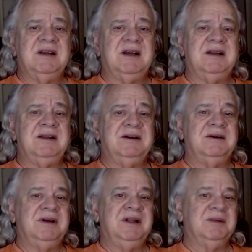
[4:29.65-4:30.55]

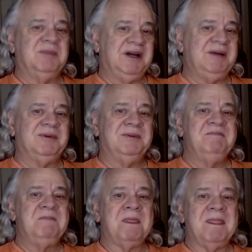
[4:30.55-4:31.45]
In the Bible,
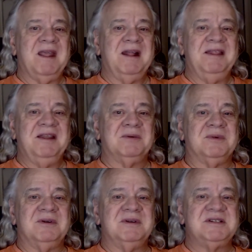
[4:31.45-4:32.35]
there
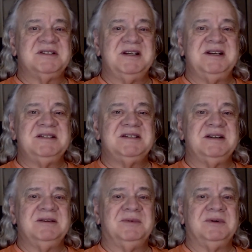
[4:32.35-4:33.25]
were cities
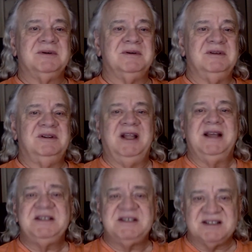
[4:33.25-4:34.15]
that were
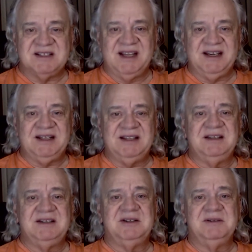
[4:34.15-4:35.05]
legislated
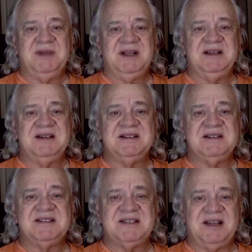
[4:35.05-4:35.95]
to be
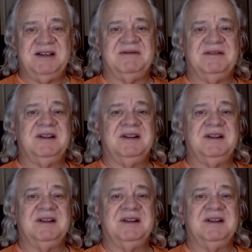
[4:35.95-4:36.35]
safe.